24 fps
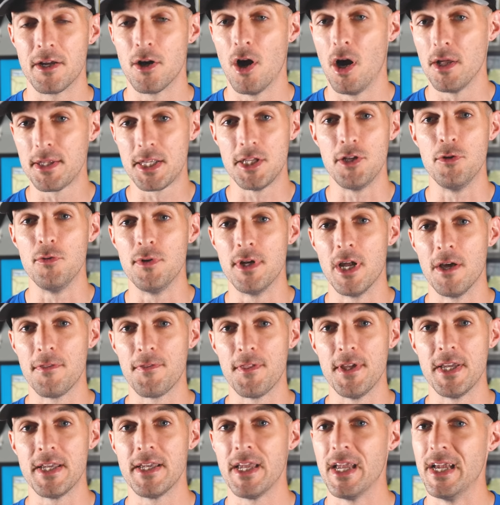It costs you
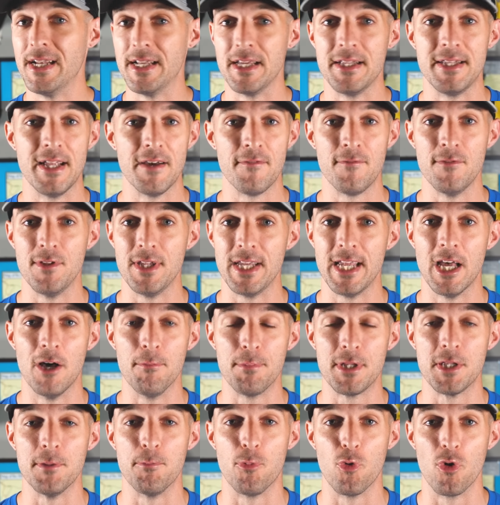nothing and it definitely
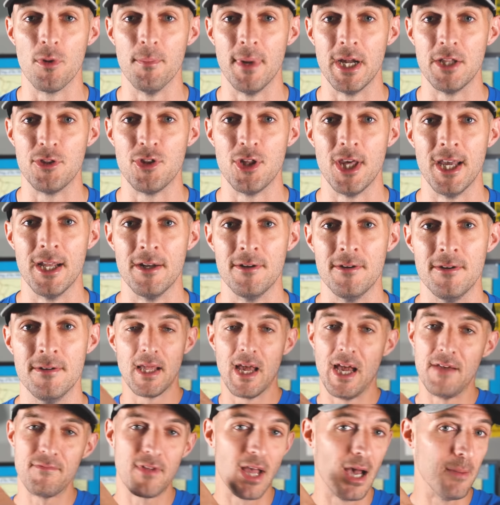helps support my channel.
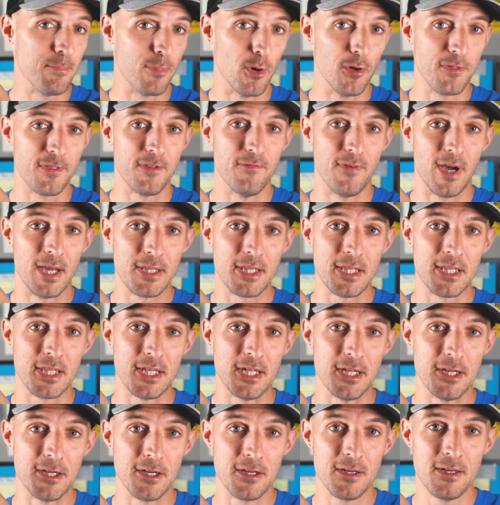I've got both devices
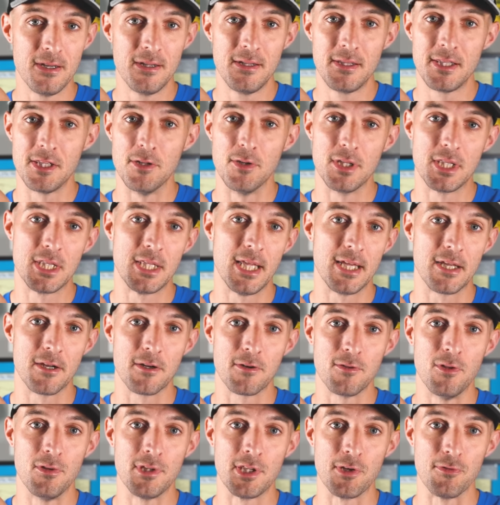here, so let's take a
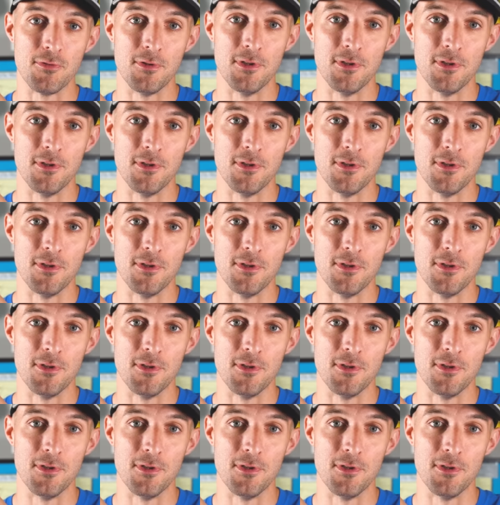closer